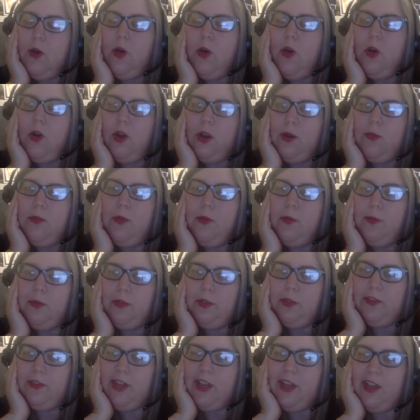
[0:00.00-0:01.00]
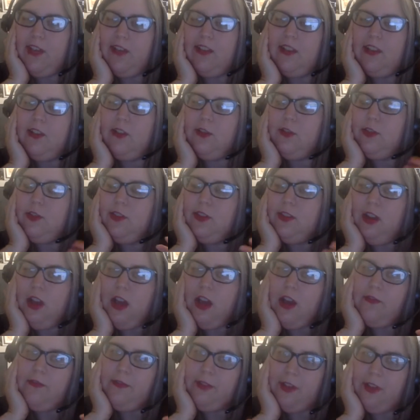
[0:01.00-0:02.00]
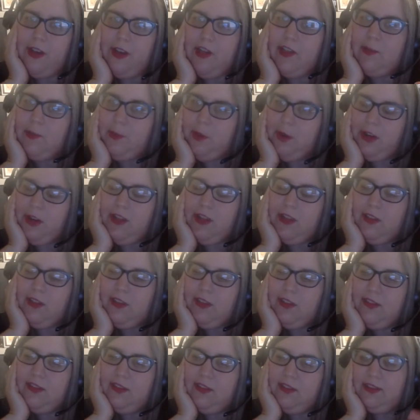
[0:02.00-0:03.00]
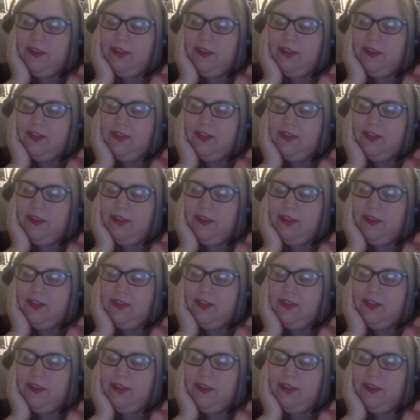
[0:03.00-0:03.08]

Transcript: on a mobile device, it's just not a fun experience.